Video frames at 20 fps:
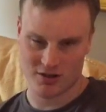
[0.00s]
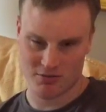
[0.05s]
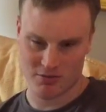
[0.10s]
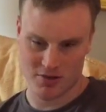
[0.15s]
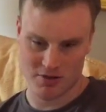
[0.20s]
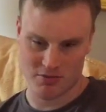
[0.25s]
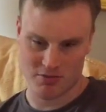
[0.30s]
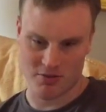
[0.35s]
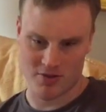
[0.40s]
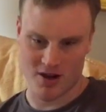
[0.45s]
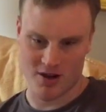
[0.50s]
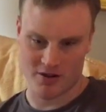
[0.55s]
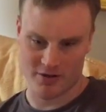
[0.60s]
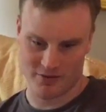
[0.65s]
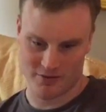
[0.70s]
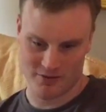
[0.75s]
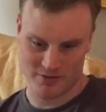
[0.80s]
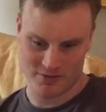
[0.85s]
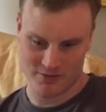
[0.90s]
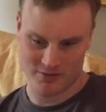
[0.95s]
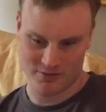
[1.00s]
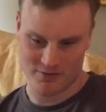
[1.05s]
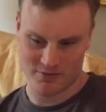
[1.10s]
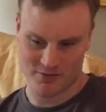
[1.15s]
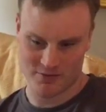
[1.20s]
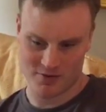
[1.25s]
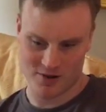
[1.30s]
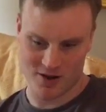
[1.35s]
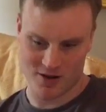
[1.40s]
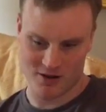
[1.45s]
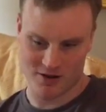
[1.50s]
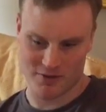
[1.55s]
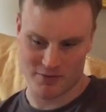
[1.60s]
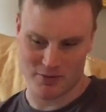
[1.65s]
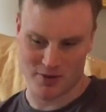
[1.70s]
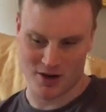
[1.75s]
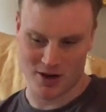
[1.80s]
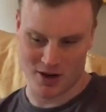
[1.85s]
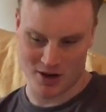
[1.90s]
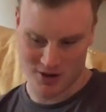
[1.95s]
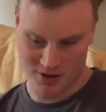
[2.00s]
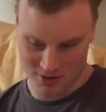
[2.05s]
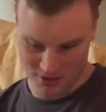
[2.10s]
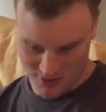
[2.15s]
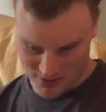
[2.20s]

some people out of money.